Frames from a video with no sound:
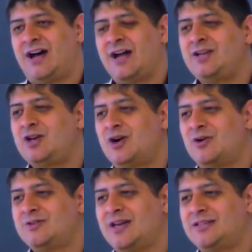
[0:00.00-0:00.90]
I
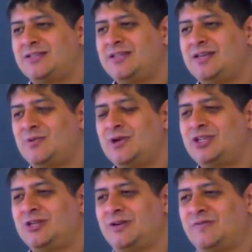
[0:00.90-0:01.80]
know that the
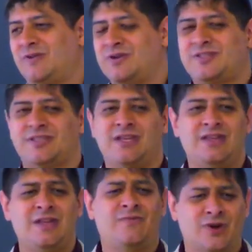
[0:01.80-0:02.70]
original verse, the,
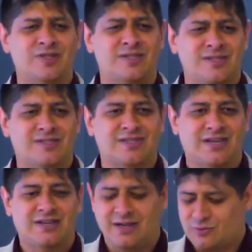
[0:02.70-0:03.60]
the verses,
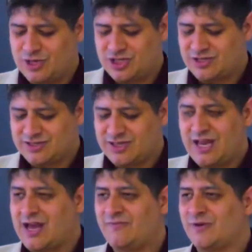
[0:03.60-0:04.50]
the original
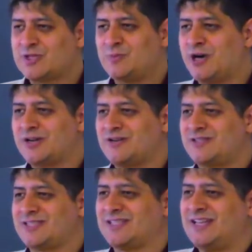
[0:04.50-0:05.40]
didn't have verse
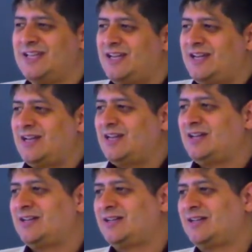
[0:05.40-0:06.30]
markers.
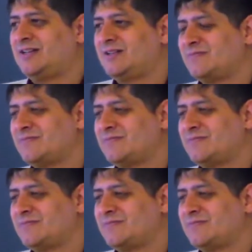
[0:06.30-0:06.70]
Uh,